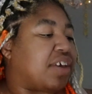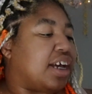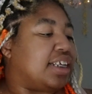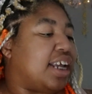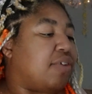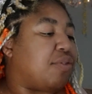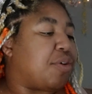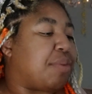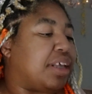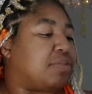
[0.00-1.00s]
undead
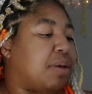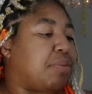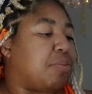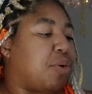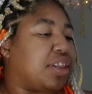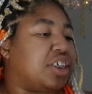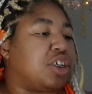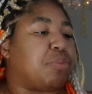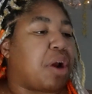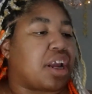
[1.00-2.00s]
roommates might be more than
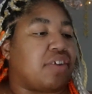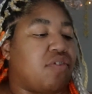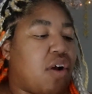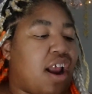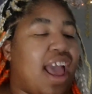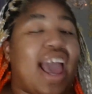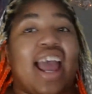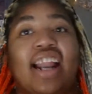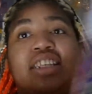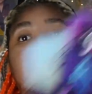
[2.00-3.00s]
she bargained for.
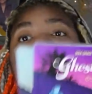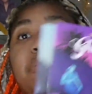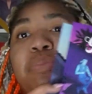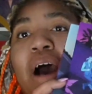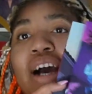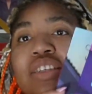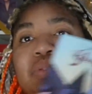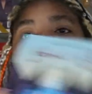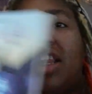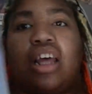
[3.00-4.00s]
And it's Boombox,
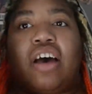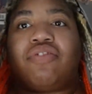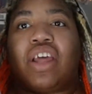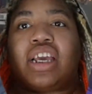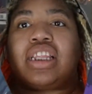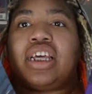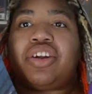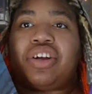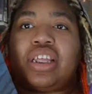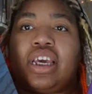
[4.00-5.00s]
which I love. Like,
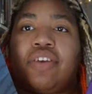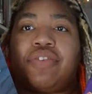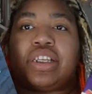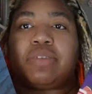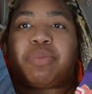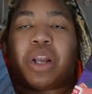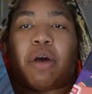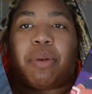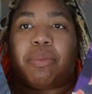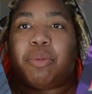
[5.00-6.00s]
literally, if it's put
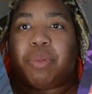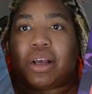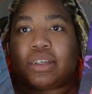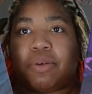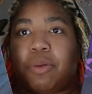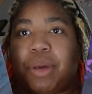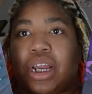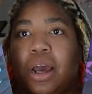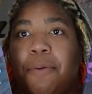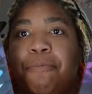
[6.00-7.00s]
out by Boombox, I'm gonna pick
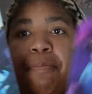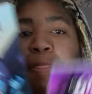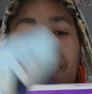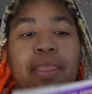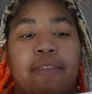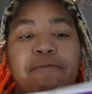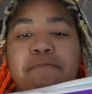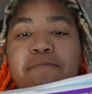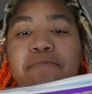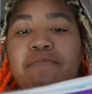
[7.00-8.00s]
it up.
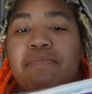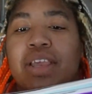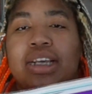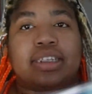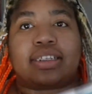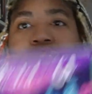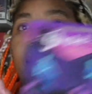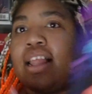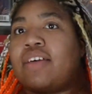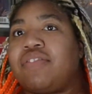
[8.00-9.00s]
Because
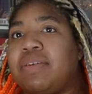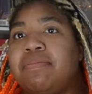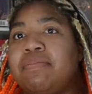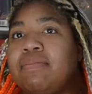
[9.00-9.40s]
I love them.